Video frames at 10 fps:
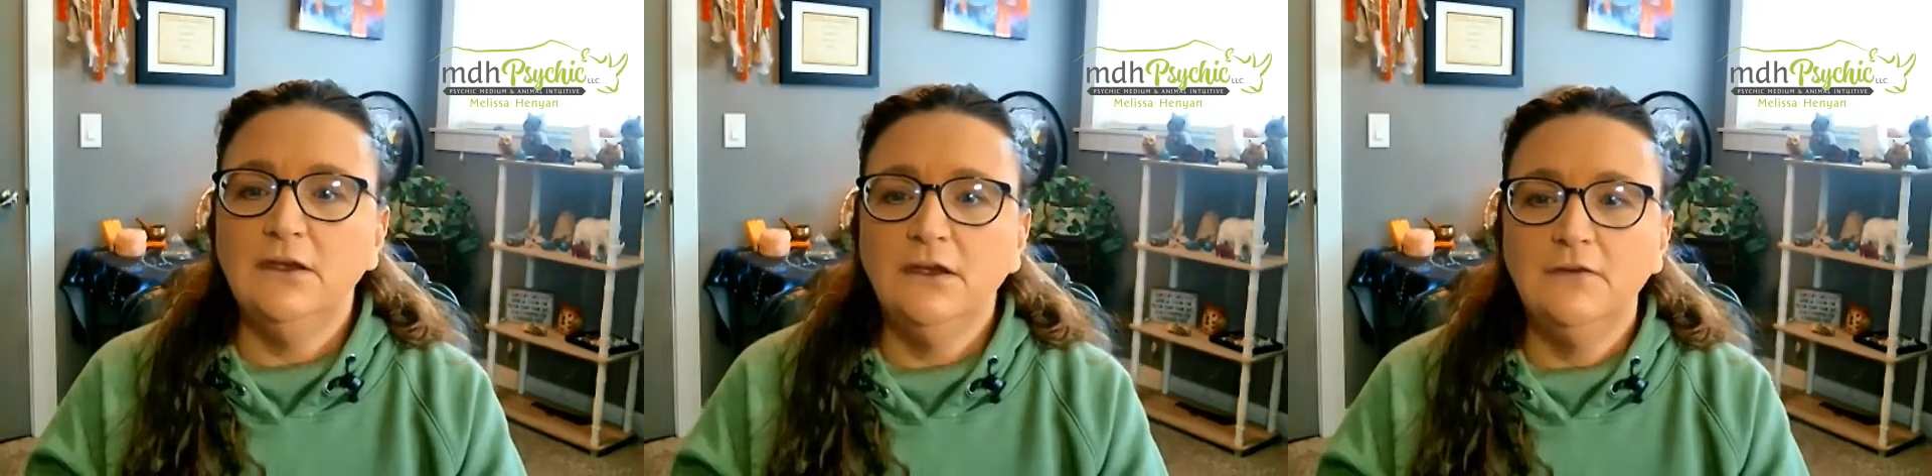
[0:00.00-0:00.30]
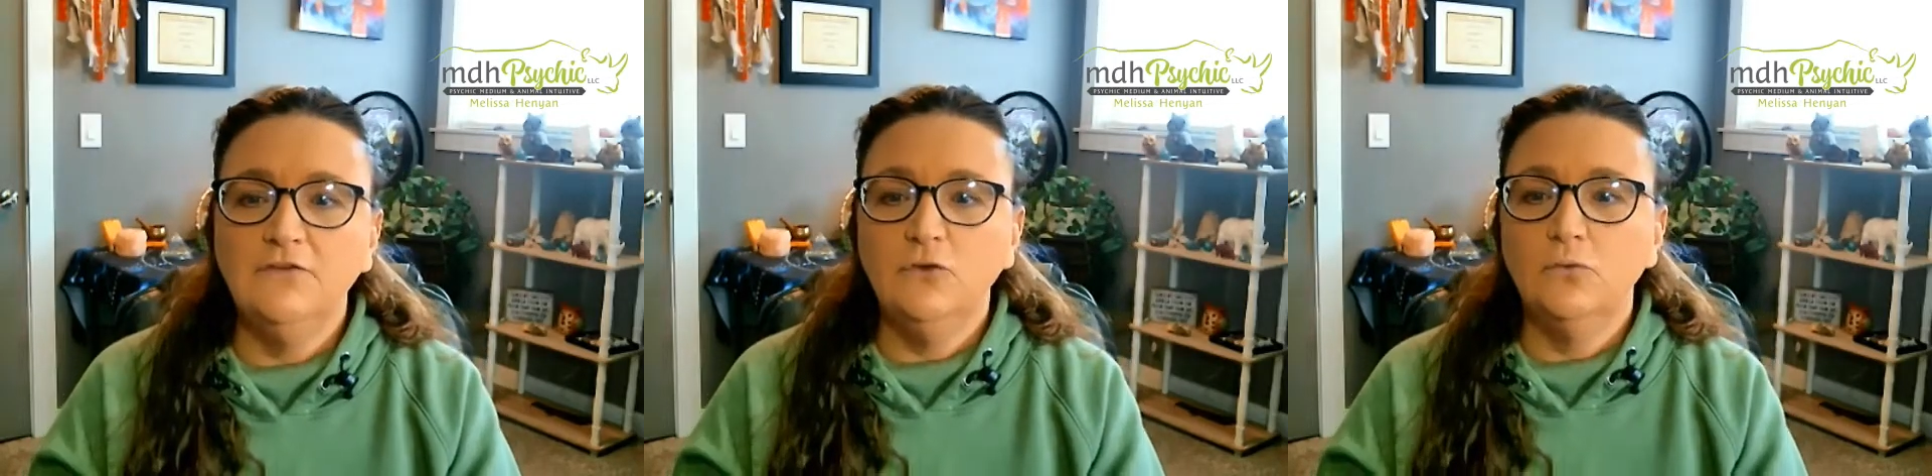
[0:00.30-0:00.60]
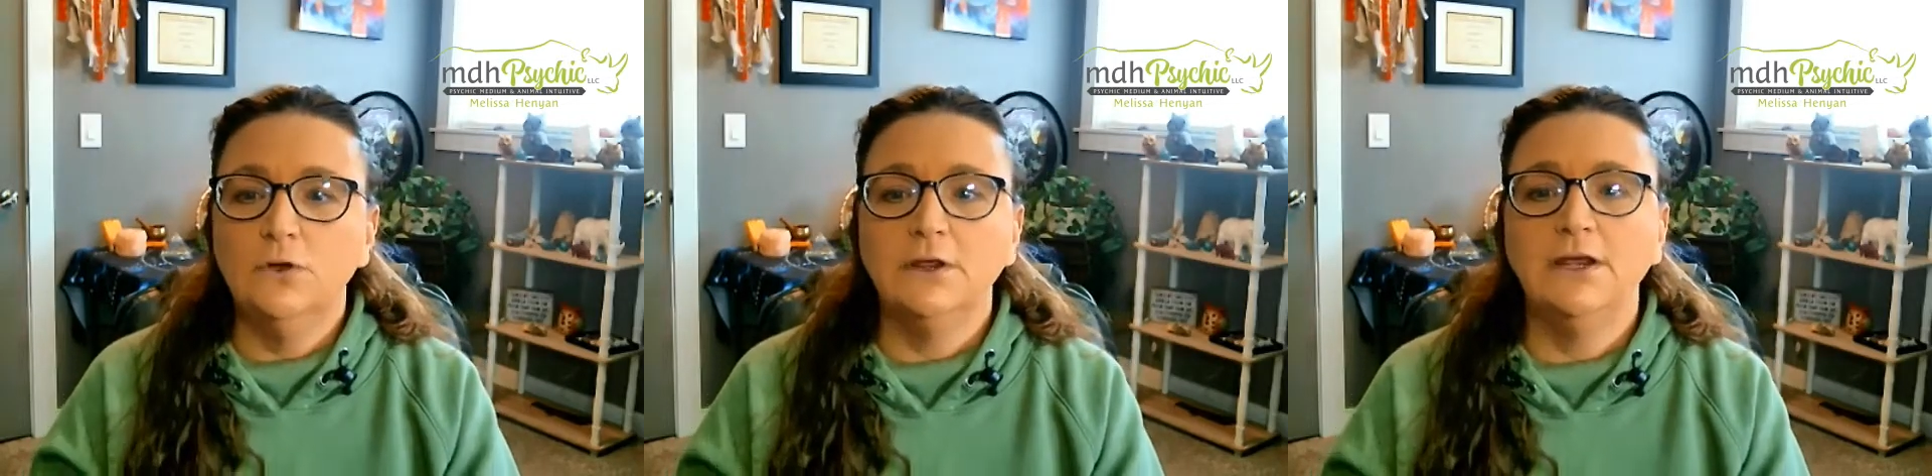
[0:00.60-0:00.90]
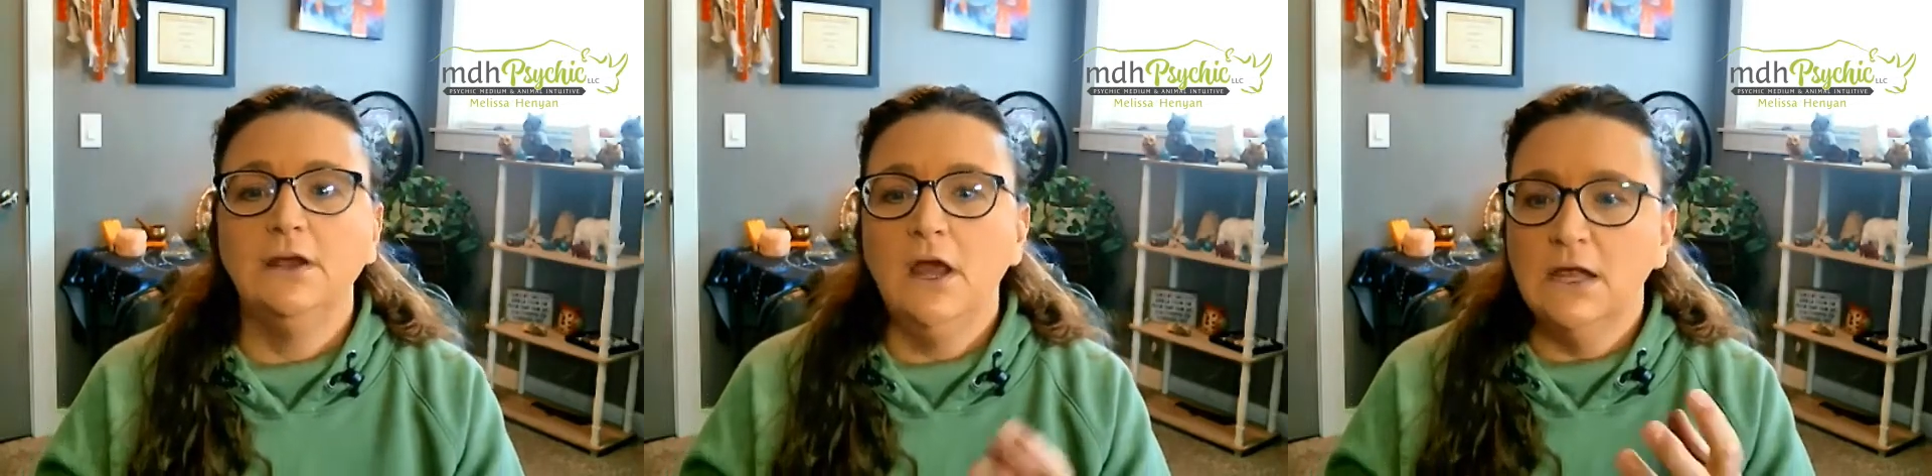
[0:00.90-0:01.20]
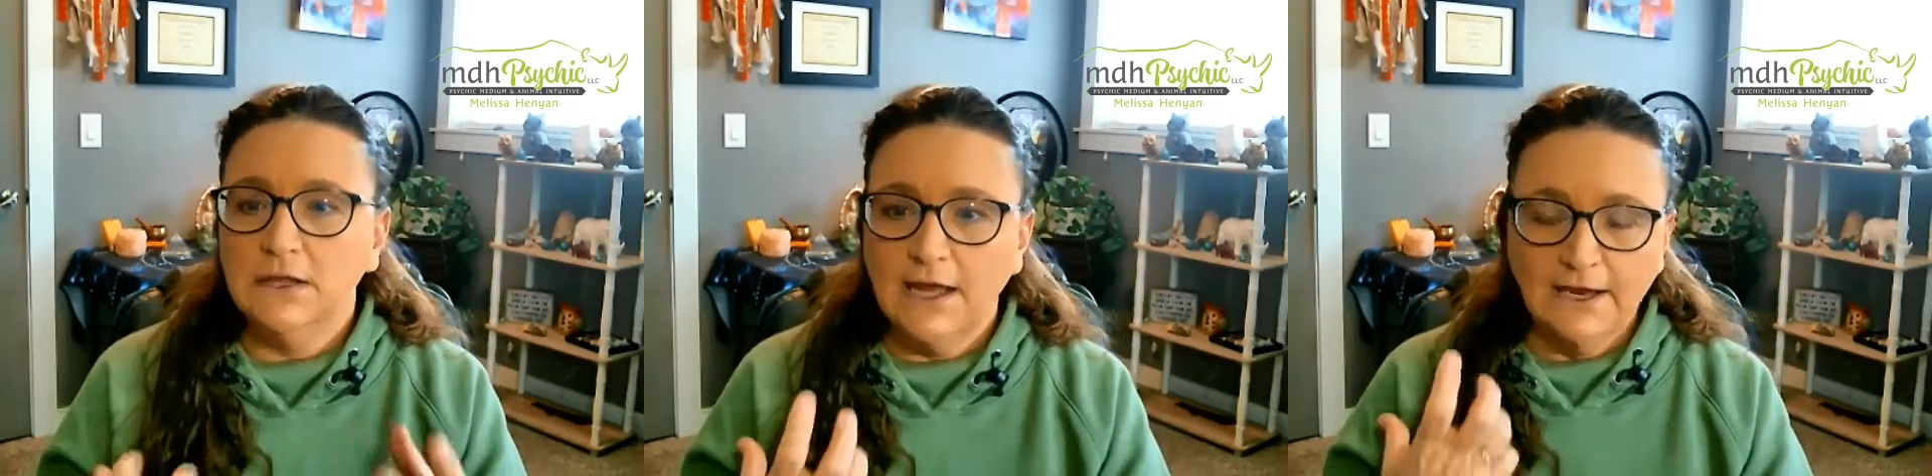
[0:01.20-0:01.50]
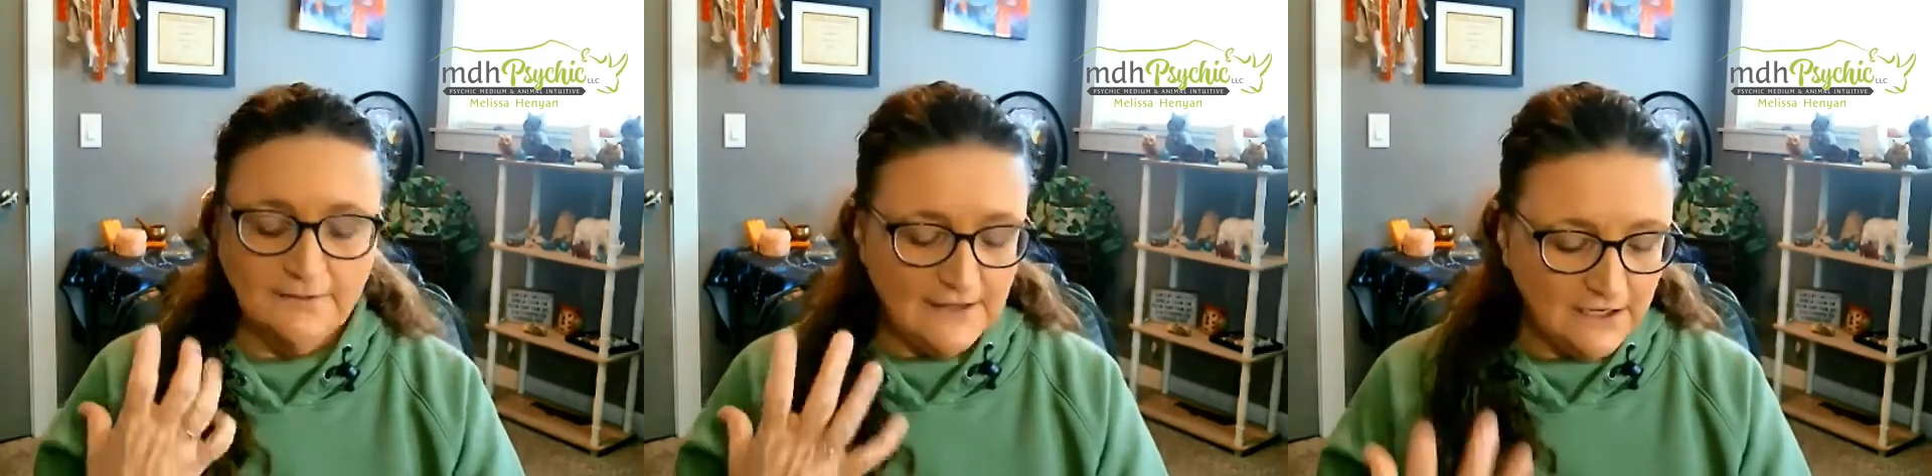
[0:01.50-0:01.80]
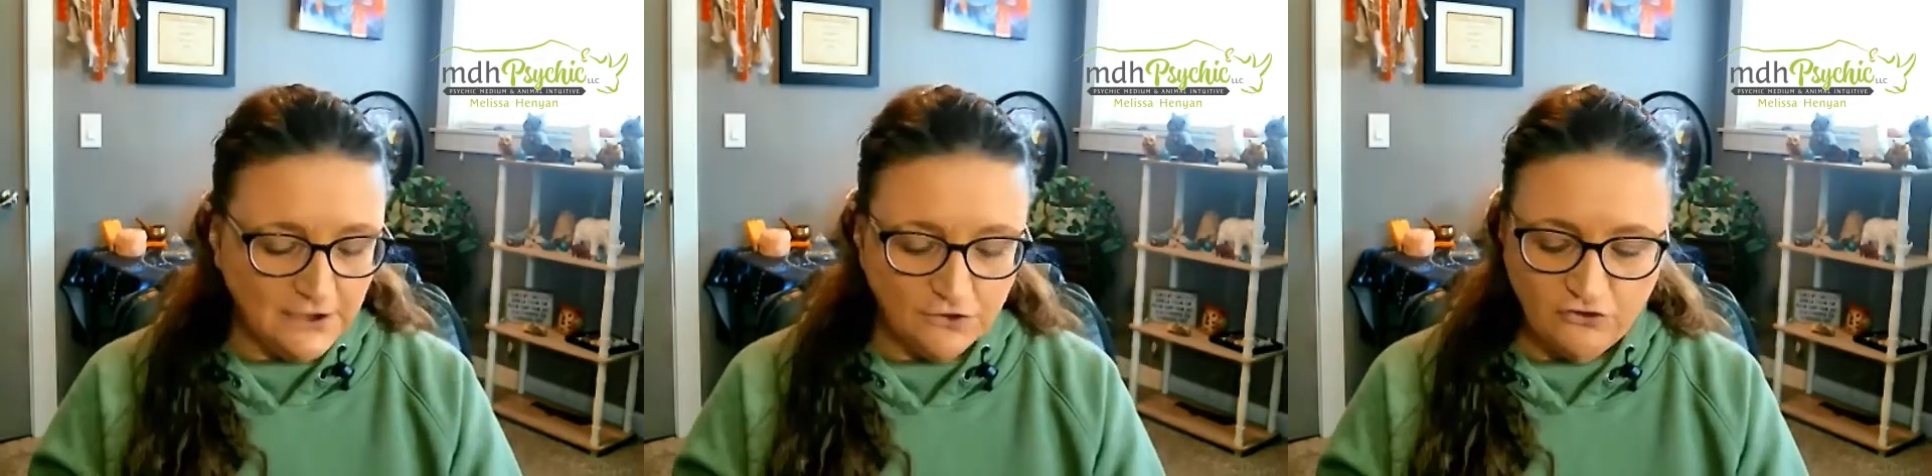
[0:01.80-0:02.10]
if you really like that
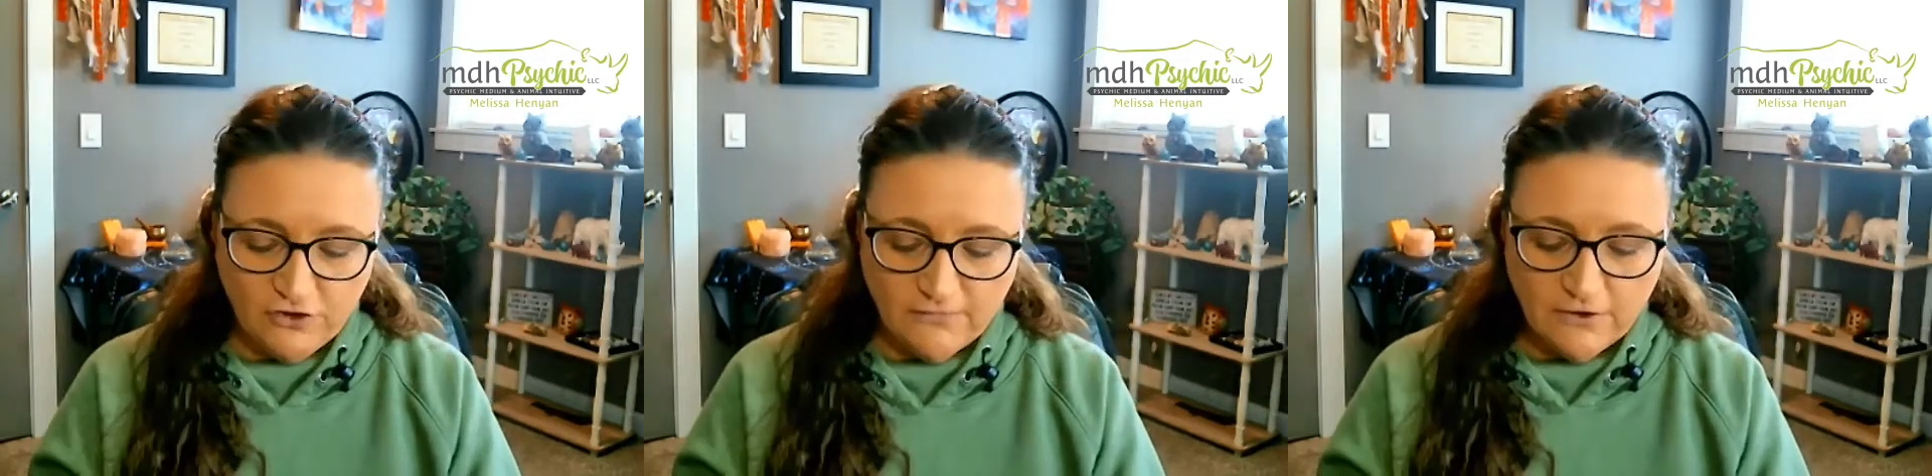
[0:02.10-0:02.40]
energy of the